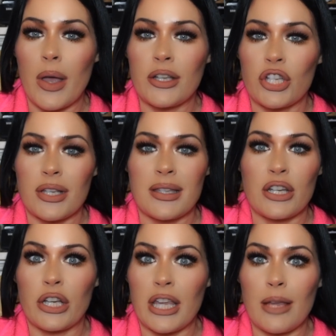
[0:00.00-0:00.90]
it's just
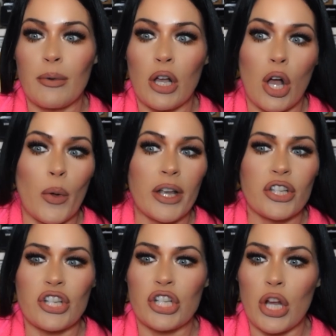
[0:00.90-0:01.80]
to keep going.
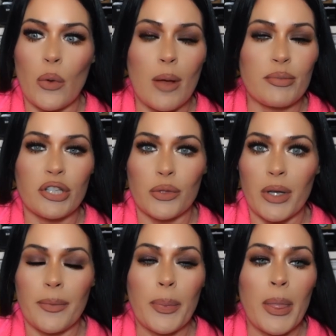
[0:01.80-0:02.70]
Just show up, do
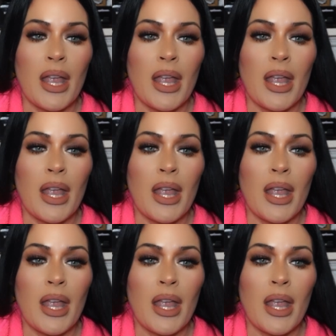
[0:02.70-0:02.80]
it.